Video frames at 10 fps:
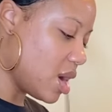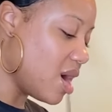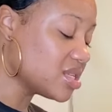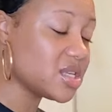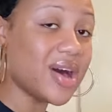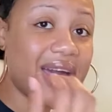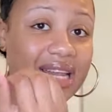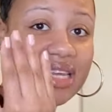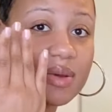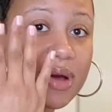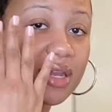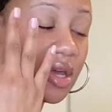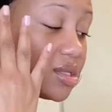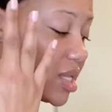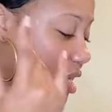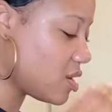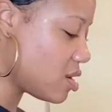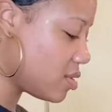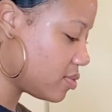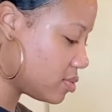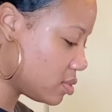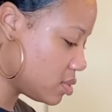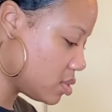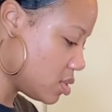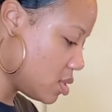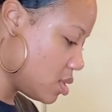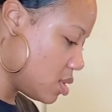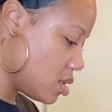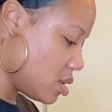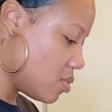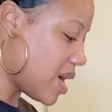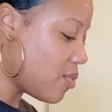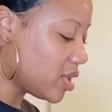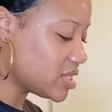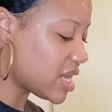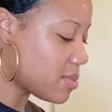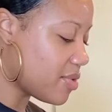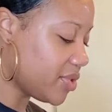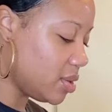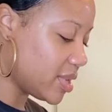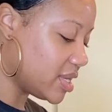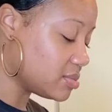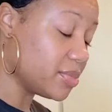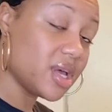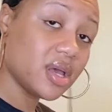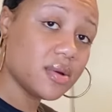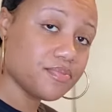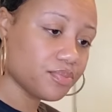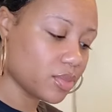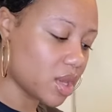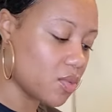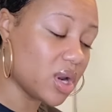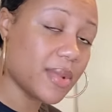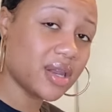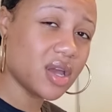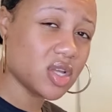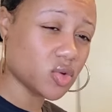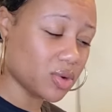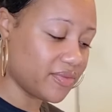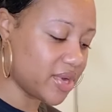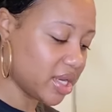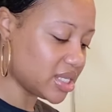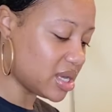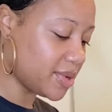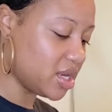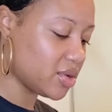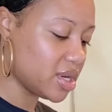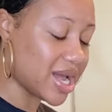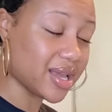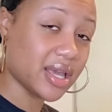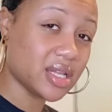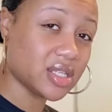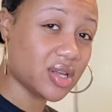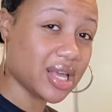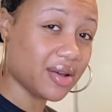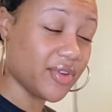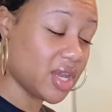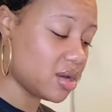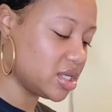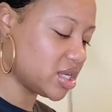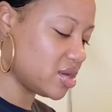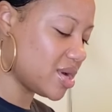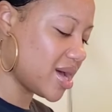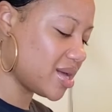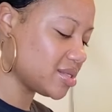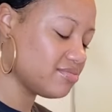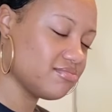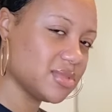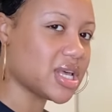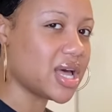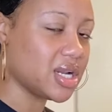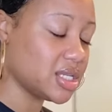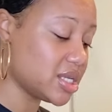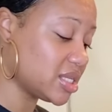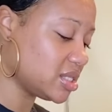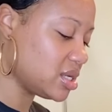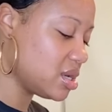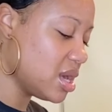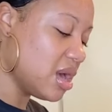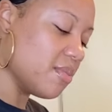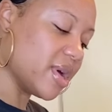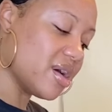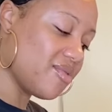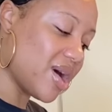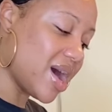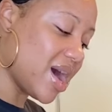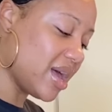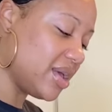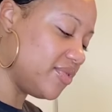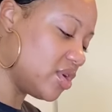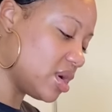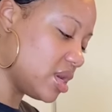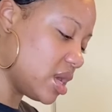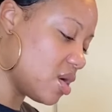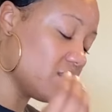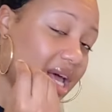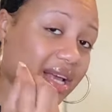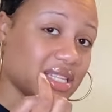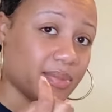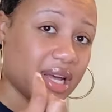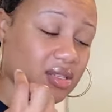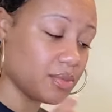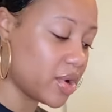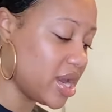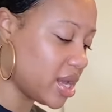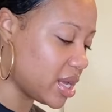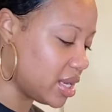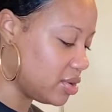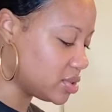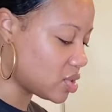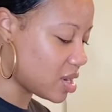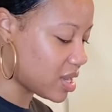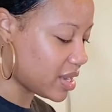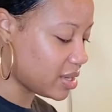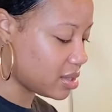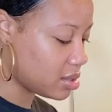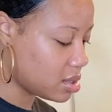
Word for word: Also, I had to get my nails taken off. Well, I wanted to take them off anyways, but one of my nails grew a fungus up under it. I can insert like a video to show you guys. Kind of disgusting. But FYI, if your nail like is about to break and you start like